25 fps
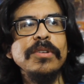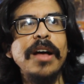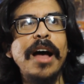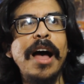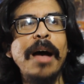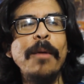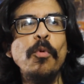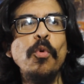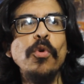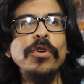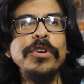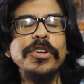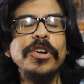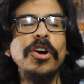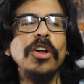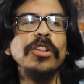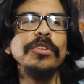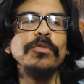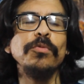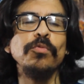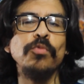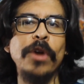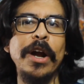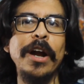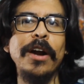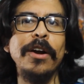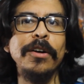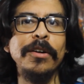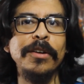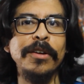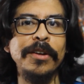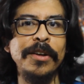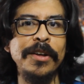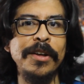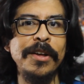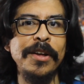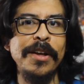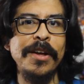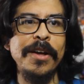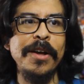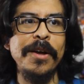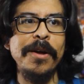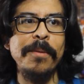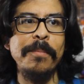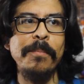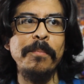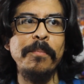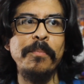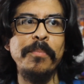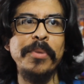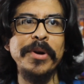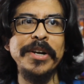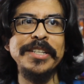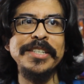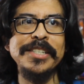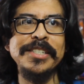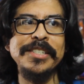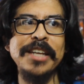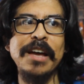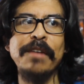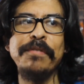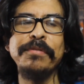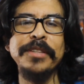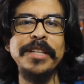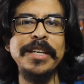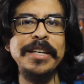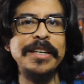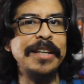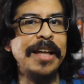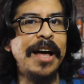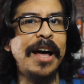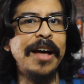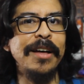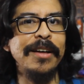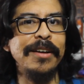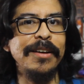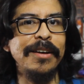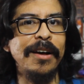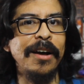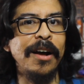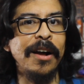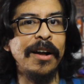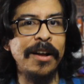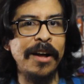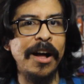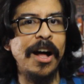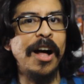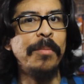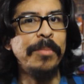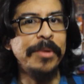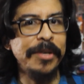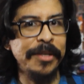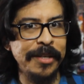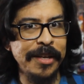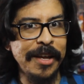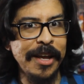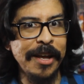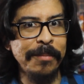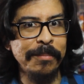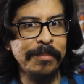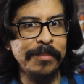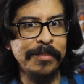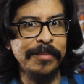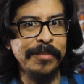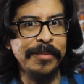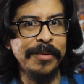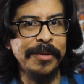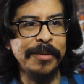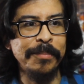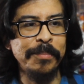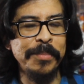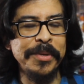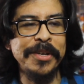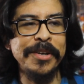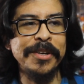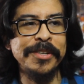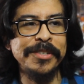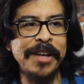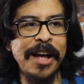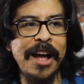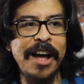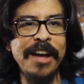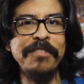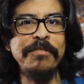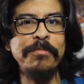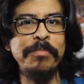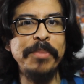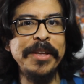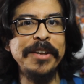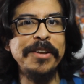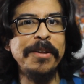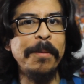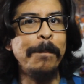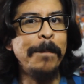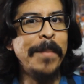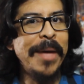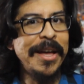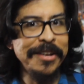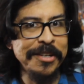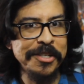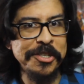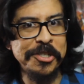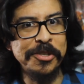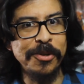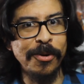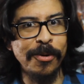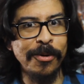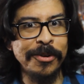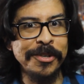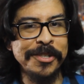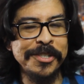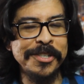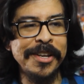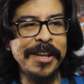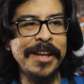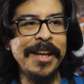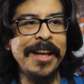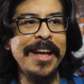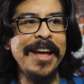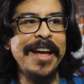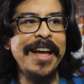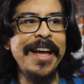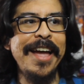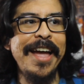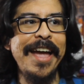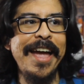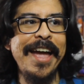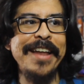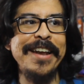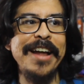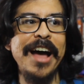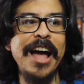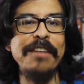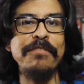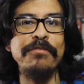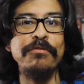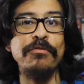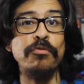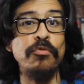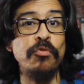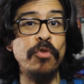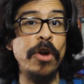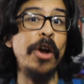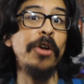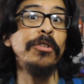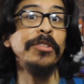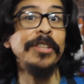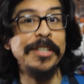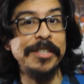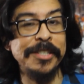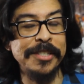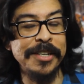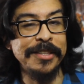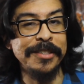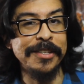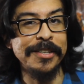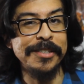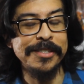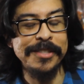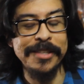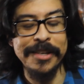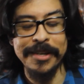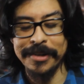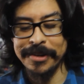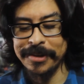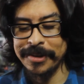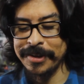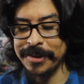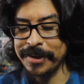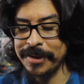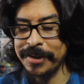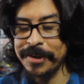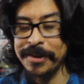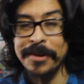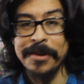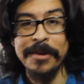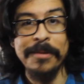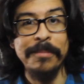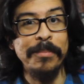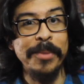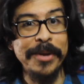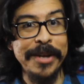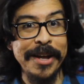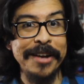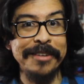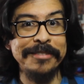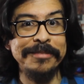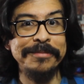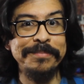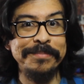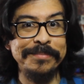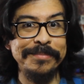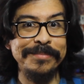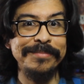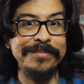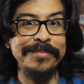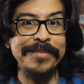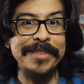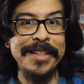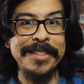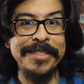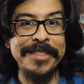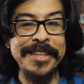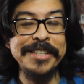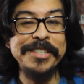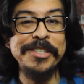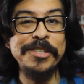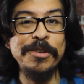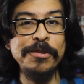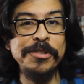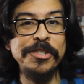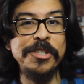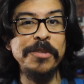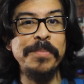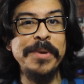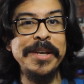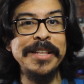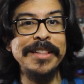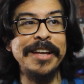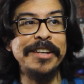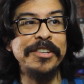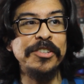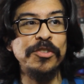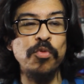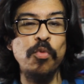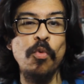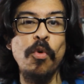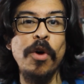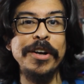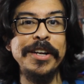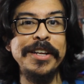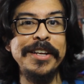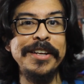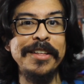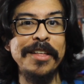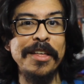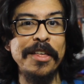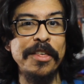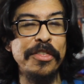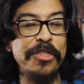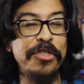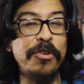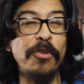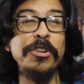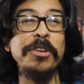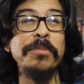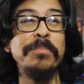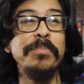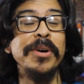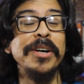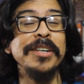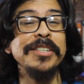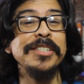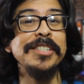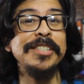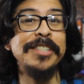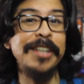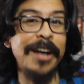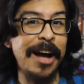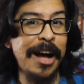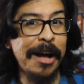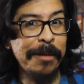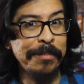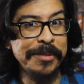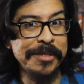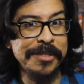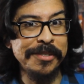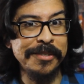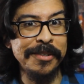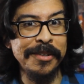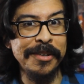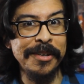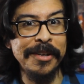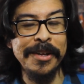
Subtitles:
I wouldn't call it rare, but it's definitely not a common game, because I've been to many stores and I've rarely seen this thing. But yeah, this used to be like $20-30 tops.